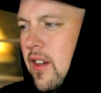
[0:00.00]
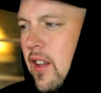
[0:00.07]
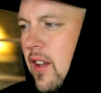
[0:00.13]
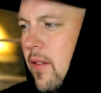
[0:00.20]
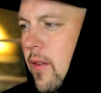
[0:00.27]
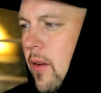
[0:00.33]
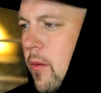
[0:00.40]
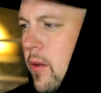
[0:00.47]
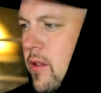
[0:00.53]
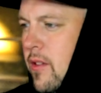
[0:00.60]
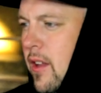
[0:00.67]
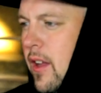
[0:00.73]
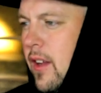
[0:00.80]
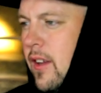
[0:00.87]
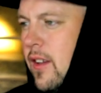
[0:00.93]
If it was
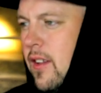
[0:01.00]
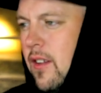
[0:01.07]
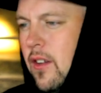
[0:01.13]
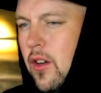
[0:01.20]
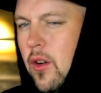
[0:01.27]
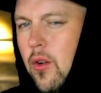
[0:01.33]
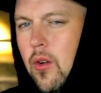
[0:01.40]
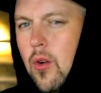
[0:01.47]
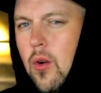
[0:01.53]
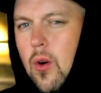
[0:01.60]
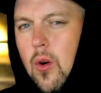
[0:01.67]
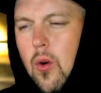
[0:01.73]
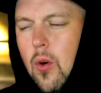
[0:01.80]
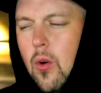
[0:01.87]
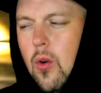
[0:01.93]
like new
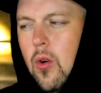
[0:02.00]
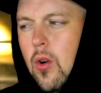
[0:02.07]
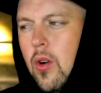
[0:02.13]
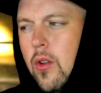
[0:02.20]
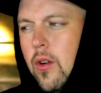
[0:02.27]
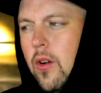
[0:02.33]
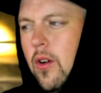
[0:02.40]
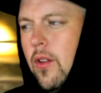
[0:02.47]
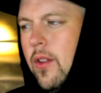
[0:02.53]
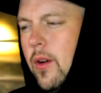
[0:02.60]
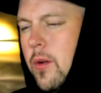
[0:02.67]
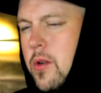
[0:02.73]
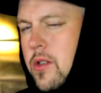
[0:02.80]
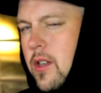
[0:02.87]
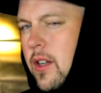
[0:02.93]
or old, or there
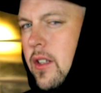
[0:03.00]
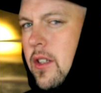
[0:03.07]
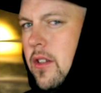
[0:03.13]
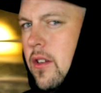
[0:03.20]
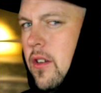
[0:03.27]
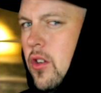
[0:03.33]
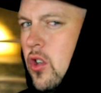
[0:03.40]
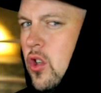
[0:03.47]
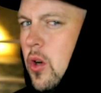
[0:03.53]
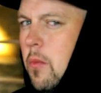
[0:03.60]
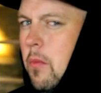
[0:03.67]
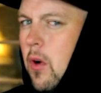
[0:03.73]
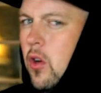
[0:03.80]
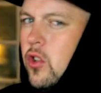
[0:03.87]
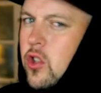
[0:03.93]
was like
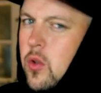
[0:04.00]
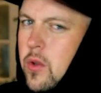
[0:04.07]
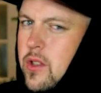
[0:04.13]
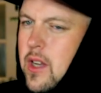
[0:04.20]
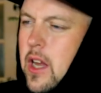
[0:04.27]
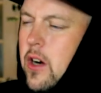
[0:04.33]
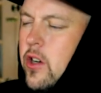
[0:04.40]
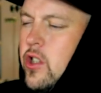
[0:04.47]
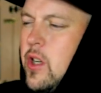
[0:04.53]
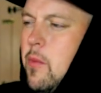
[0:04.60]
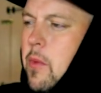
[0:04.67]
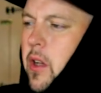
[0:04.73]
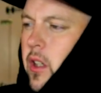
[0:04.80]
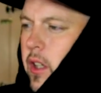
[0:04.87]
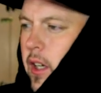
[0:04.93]
tumultuous energy
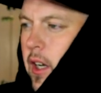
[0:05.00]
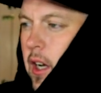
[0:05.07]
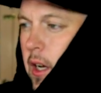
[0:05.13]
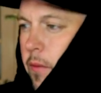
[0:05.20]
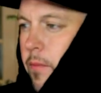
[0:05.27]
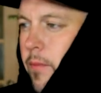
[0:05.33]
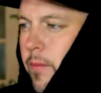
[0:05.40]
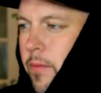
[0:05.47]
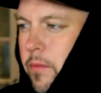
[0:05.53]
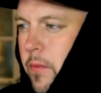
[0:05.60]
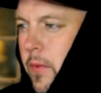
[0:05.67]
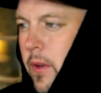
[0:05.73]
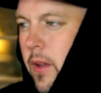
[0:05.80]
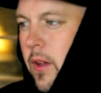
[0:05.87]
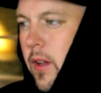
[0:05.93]
building up.
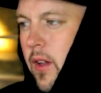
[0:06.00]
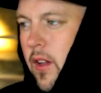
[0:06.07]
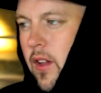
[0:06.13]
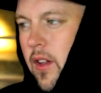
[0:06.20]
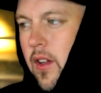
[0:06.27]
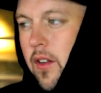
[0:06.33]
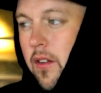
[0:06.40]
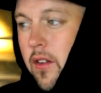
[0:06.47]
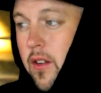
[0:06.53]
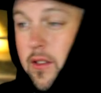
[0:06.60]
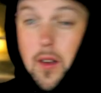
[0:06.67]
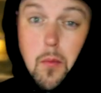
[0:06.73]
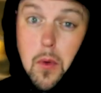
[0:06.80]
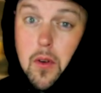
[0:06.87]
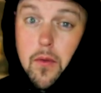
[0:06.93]
Because
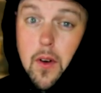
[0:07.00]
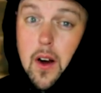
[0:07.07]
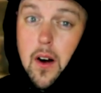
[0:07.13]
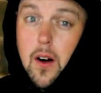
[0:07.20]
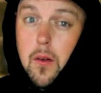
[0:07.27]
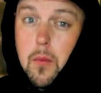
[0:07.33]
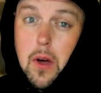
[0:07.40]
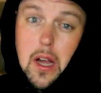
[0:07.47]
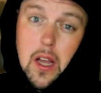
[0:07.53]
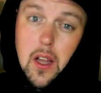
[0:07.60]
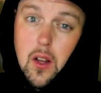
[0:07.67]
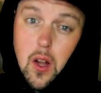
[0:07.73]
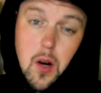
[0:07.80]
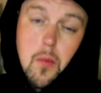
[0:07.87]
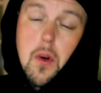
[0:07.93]
I've been fired by a
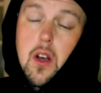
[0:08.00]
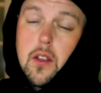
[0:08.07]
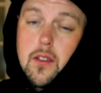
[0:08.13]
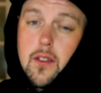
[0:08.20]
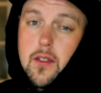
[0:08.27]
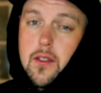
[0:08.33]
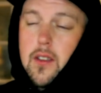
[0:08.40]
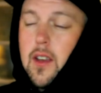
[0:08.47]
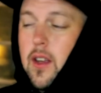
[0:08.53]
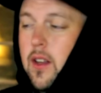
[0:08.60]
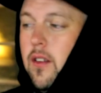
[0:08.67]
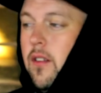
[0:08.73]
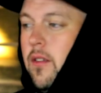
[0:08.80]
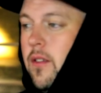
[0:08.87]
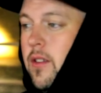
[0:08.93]
lot of bosses,
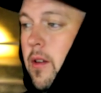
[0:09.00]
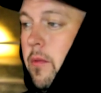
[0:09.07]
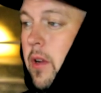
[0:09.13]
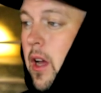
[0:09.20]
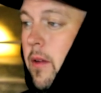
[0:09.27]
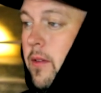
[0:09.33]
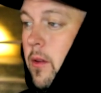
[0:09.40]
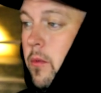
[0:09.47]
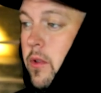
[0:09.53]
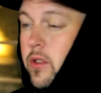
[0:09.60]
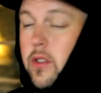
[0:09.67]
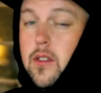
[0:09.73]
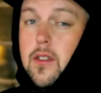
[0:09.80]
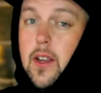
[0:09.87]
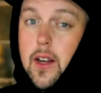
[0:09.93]
and sometimes it was
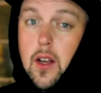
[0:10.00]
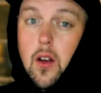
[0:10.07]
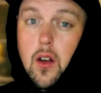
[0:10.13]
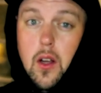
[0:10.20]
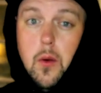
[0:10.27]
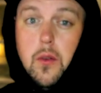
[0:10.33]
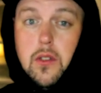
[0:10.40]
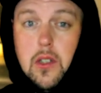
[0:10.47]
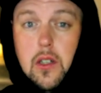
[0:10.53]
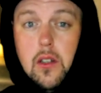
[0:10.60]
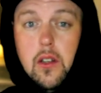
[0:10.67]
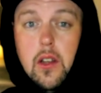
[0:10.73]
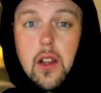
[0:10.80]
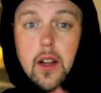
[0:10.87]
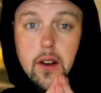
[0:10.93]
just like, it was
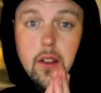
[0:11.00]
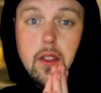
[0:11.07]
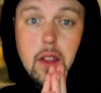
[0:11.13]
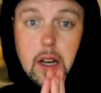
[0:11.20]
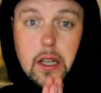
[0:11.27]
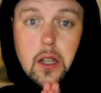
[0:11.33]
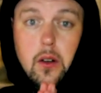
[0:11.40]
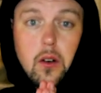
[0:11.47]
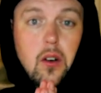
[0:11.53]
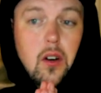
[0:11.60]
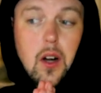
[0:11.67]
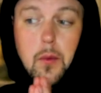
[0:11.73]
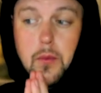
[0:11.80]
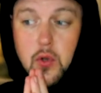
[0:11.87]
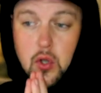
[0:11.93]
literally like, thank you.
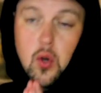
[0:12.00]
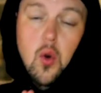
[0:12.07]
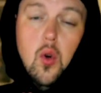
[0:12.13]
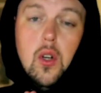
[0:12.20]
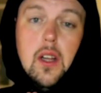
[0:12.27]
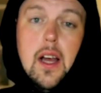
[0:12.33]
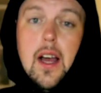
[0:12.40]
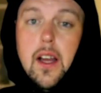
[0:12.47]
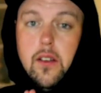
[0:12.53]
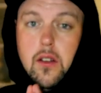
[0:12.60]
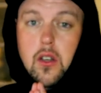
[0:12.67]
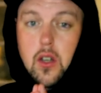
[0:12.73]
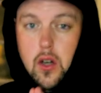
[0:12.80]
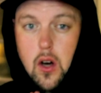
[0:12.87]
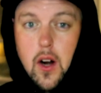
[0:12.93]
I'm so glad
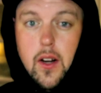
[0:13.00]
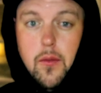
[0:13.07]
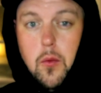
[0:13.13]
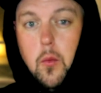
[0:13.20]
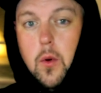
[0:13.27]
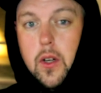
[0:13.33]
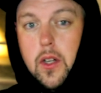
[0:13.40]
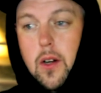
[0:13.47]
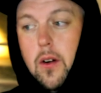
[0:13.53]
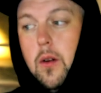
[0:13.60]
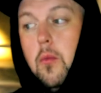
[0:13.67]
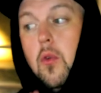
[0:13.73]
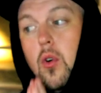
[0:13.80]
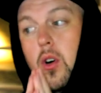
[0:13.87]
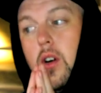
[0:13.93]
to not even work here
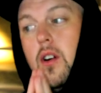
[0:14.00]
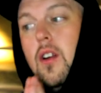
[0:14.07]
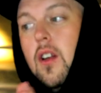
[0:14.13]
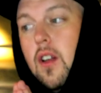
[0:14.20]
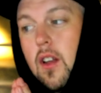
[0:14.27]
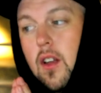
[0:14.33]
anymore.